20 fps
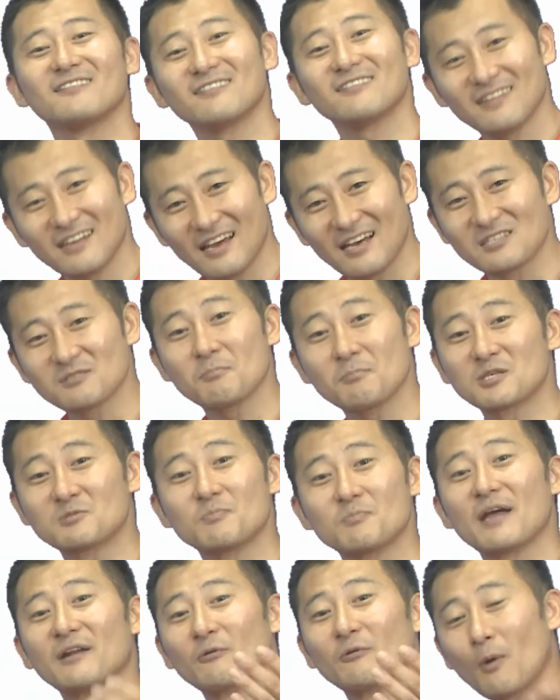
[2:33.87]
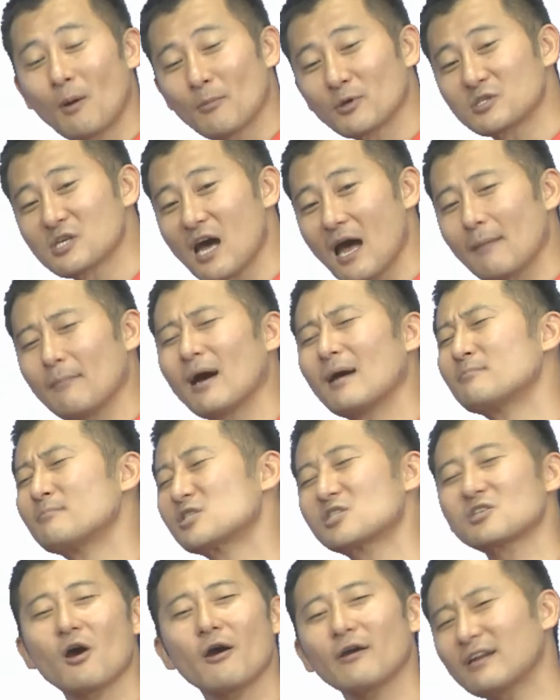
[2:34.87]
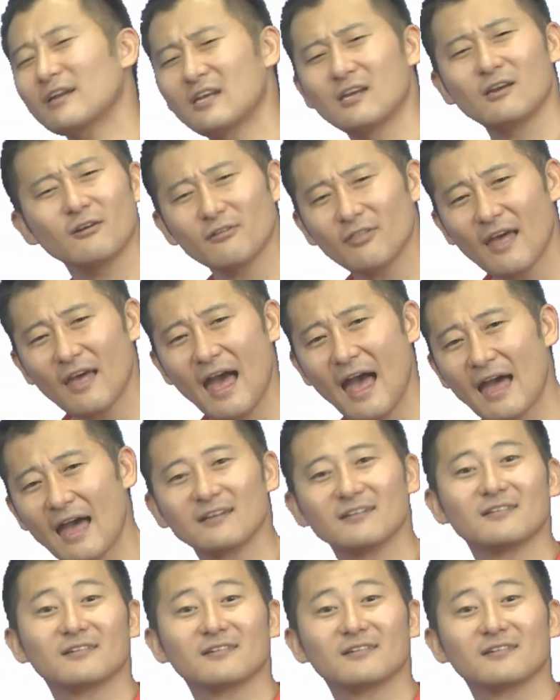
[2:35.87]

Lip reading: Yeah, it's much better. One more time. I'm sorry to hear that.